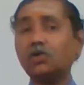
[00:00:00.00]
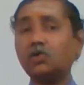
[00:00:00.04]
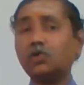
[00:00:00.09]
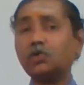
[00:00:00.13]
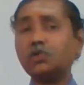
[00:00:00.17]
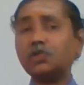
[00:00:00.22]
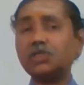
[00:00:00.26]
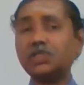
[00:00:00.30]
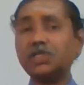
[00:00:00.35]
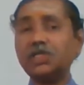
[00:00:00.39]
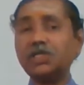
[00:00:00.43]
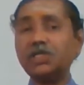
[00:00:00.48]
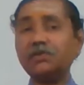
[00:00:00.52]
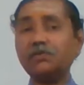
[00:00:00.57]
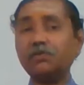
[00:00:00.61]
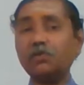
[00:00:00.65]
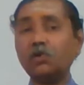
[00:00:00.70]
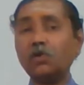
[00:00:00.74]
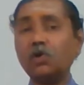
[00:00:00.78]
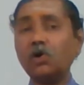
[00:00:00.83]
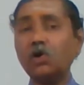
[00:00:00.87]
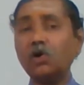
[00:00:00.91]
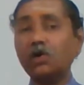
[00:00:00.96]
to
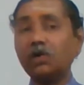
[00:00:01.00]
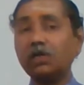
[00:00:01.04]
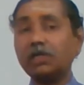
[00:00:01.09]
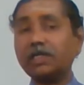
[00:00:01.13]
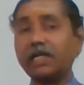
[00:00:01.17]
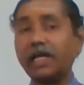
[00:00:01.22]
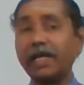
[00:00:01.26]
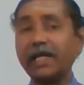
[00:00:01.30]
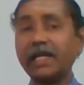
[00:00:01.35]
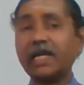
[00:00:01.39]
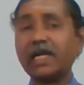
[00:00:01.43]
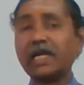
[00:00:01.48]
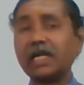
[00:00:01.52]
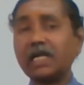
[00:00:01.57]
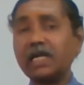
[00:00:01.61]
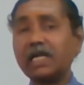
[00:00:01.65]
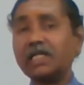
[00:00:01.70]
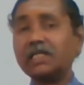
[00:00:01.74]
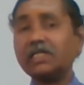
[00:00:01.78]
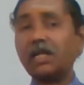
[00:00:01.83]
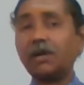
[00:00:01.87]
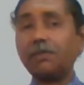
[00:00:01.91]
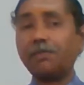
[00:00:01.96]
CEO
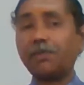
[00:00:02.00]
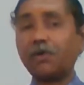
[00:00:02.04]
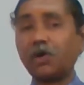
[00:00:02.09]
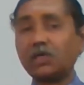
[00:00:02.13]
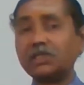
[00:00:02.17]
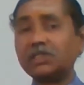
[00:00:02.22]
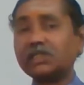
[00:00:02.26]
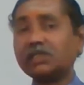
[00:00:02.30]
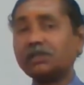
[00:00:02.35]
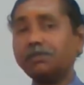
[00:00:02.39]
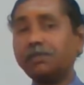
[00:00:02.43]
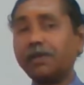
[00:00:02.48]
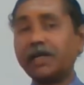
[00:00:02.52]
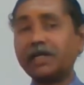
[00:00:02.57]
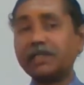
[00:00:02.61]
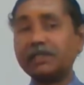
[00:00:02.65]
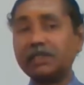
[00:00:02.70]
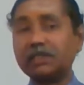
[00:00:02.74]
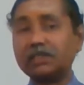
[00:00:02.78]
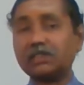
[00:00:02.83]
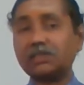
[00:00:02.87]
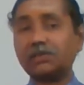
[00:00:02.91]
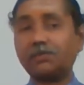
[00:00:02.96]
directly the project
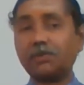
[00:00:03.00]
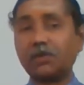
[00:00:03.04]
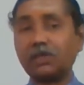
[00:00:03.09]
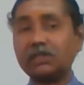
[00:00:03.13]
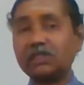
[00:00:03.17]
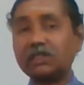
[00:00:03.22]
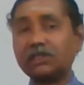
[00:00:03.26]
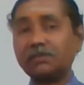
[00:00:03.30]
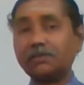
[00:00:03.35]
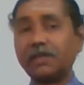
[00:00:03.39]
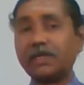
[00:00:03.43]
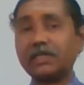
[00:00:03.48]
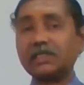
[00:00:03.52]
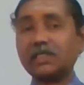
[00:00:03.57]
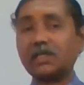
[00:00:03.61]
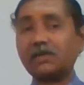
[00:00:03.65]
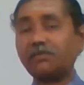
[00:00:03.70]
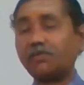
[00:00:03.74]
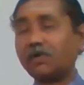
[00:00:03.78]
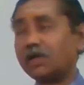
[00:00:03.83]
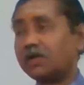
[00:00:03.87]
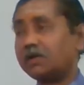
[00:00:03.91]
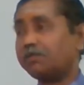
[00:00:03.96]
managers, project
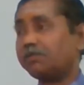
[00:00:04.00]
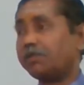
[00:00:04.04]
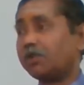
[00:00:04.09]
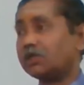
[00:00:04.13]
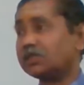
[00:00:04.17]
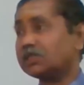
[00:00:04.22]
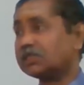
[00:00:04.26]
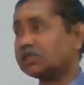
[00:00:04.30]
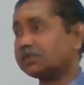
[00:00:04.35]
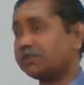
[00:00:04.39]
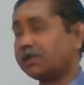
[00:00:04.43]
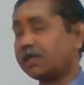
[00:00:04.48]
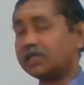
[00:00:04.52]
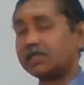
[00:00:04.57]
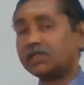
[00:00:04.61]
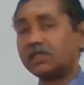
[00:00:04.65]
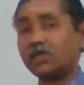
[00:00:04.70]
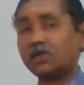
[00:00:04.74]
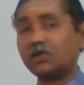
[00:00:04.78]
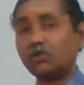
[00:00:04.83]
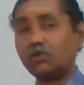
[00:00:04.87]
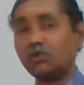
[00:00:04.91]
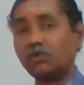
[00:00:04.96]
manager 1, project
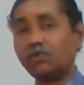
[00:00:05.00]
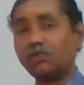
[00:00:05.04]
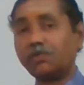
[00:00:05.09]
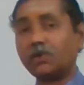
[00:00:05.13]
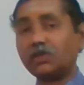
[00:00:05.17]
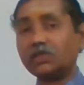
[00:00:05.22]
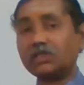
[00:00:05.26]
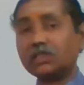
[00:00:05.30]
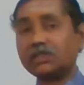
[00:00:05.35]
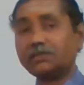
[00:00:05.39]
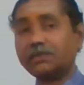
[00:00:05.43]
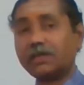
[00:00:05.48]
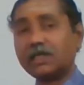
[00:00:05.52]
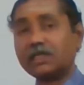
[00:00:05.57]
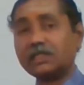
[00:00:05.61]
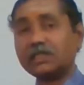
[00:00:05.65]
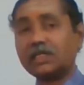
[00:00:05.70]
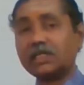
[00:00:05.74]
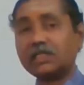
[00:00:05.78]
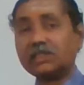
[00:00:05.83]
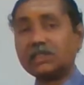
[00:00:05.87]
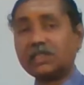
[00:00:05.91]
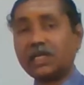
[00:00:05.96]
manager 2, project
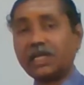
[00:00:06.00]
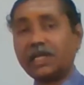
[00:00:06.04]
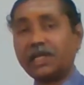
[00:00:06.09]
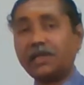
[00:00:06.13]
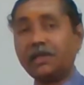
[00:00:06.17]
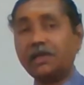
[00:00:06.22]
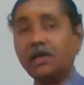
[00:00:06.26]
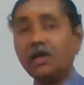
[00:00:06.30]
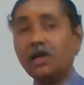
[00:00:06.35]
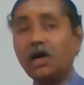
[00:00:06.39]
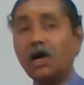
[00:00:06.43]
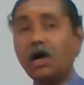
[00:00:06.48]
manager 3,